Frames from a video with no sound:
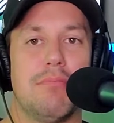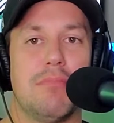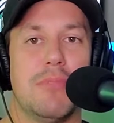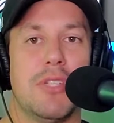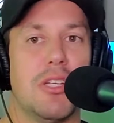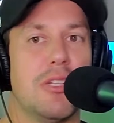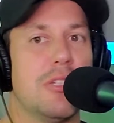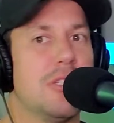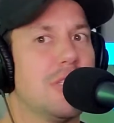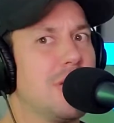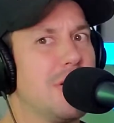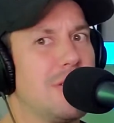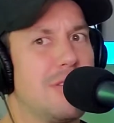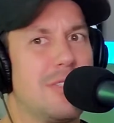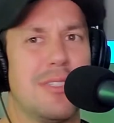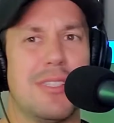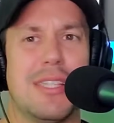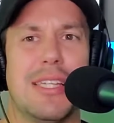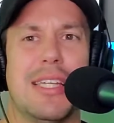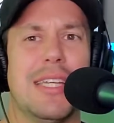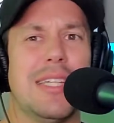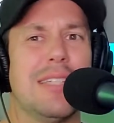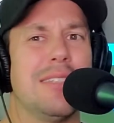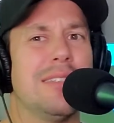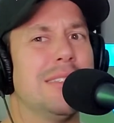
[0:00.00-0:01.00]
You know, you start
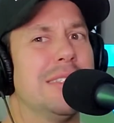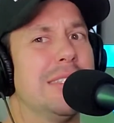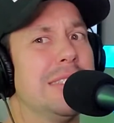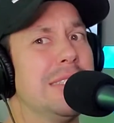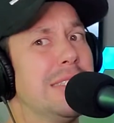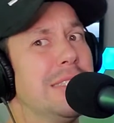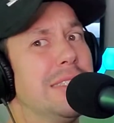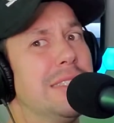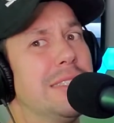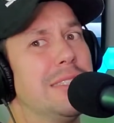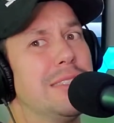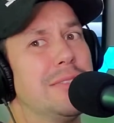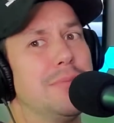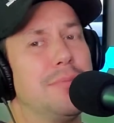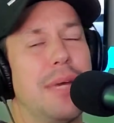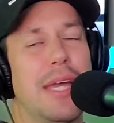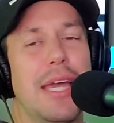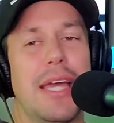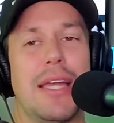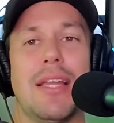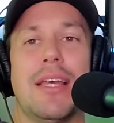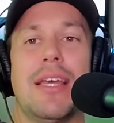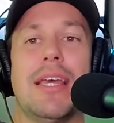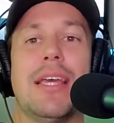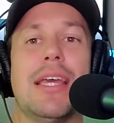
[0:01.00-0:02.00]
seeing, oh
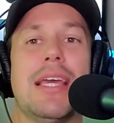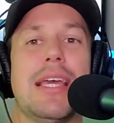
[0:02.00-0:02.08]
man,